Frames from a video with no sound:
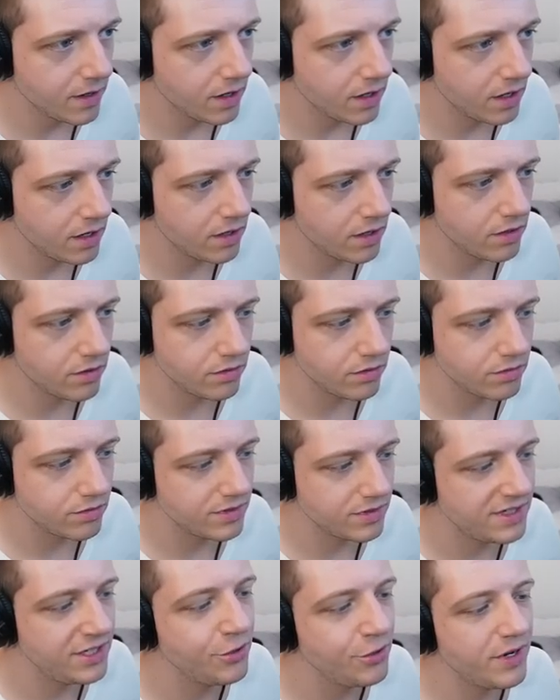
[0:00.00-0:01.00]
Oh,
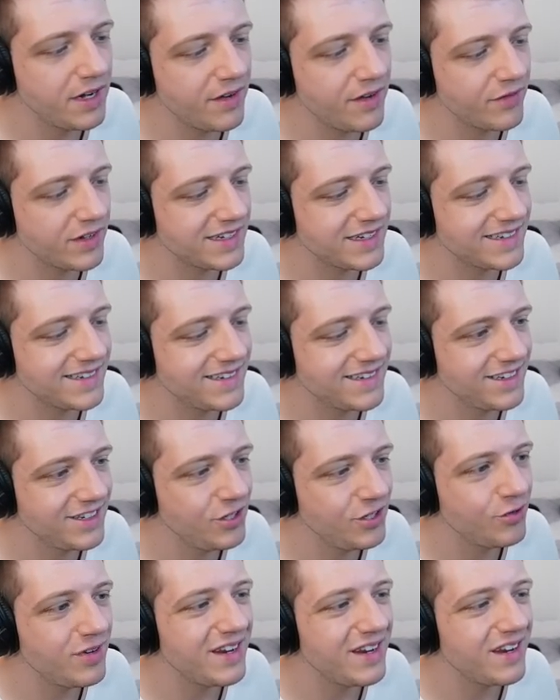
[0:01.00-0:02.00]
you didn't even
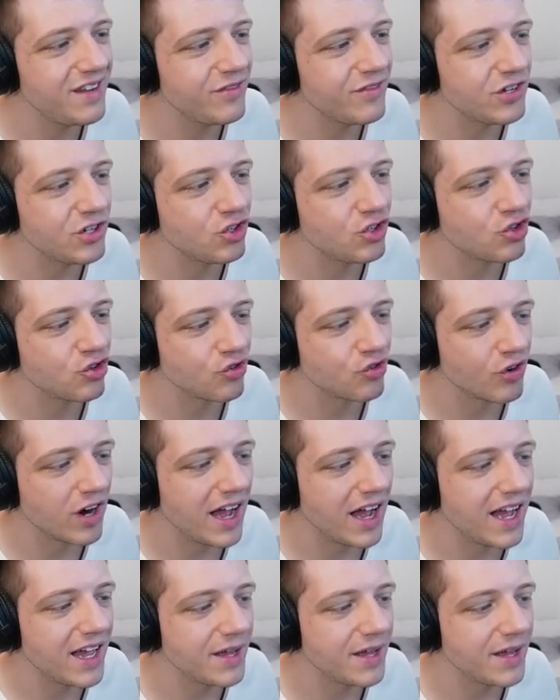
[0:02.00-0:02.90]
you didn't even try,